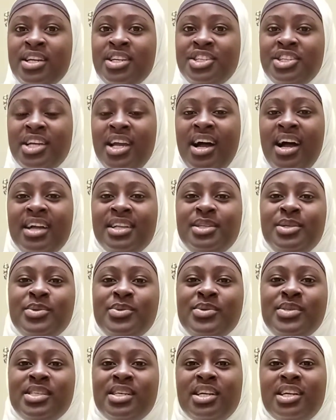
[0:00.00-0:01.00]
she can't
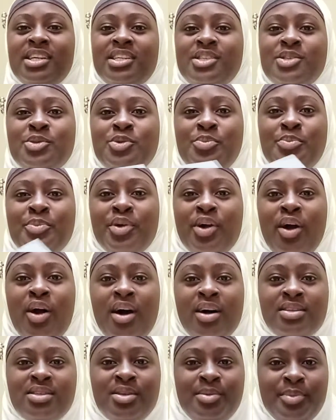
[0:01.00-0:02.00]
use a super
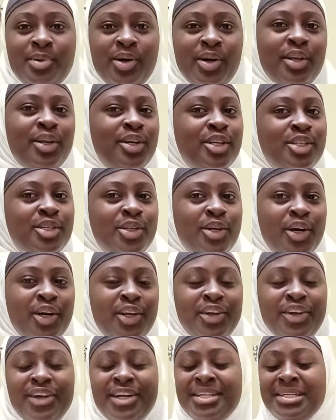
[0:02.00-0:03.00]
awesome color to
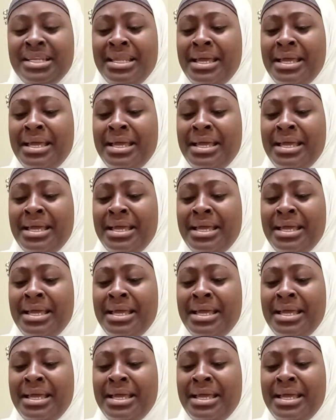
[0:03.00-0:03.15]
color it.